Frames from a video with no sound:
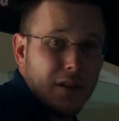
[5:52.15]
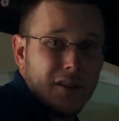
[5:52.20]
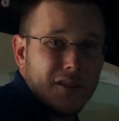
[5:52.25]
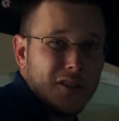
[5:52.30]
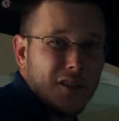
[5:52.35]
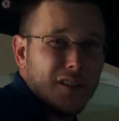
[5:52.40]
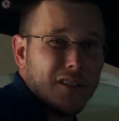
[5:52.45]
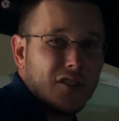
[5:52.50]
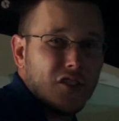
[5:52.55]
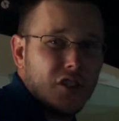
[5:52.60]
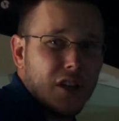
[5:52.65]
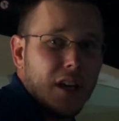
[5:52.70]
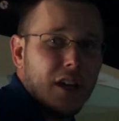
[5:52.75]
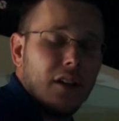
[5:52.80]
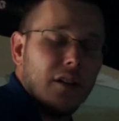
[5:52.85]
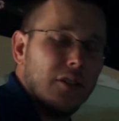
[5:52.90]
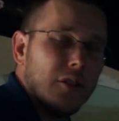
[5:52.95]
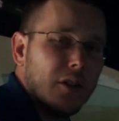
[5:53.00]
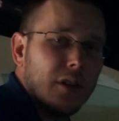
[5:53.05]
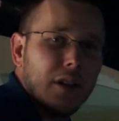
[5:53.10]
So this
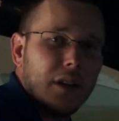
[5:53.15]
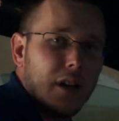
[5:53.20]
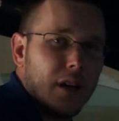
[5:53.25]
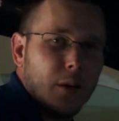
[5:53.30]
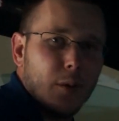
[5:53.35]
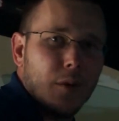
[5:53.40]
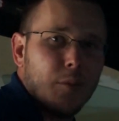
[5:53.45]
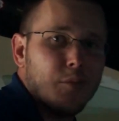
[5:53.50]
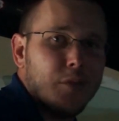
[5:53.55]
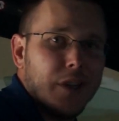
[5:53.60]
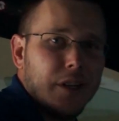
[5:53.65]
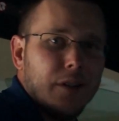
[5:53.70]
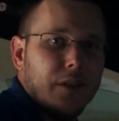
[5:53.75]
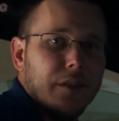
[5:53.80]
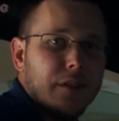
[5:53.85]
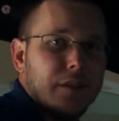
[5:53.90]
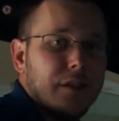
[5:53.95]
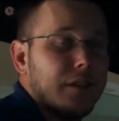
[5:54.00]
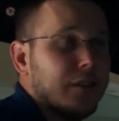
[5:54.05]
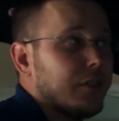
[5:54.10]
channel, you can cut it with plain
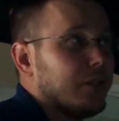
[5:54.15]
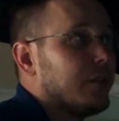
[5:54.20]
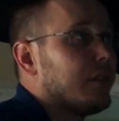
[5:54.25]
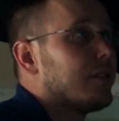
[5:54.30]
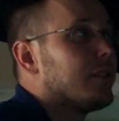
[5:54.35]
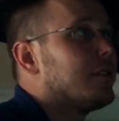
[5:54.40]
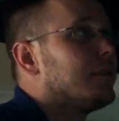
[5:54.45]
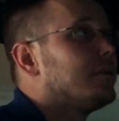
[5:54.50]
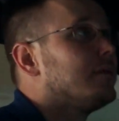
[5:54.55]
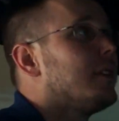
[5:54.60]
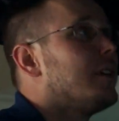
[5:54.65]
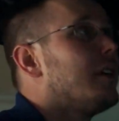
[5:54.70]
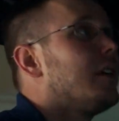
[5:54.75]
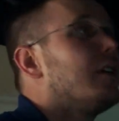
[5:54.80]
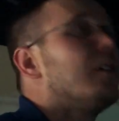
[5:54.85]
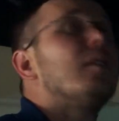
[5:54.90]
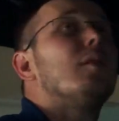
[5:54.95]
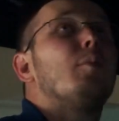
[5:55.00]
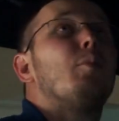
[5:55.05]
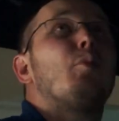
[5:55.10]
old scissors.
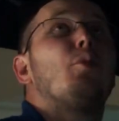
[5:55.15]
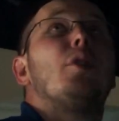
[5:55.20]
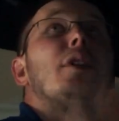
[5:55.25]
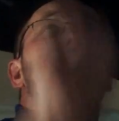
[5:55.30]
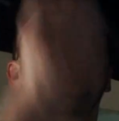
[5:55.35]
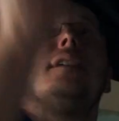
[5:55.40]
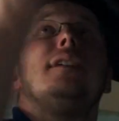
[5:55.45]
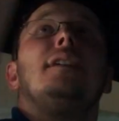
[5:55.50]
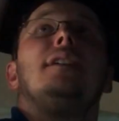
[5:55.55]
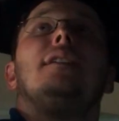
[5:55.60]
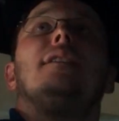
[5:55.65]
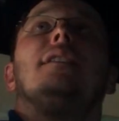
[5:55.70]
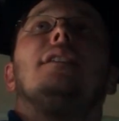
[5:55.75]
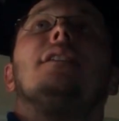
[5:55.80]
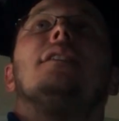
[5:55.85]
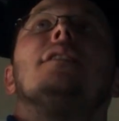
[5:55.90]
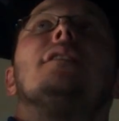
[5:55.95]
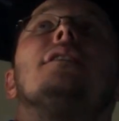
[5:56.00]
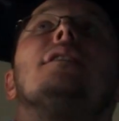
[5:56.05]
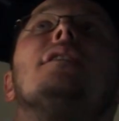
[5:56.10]
Pretty
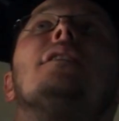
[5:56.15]
easy.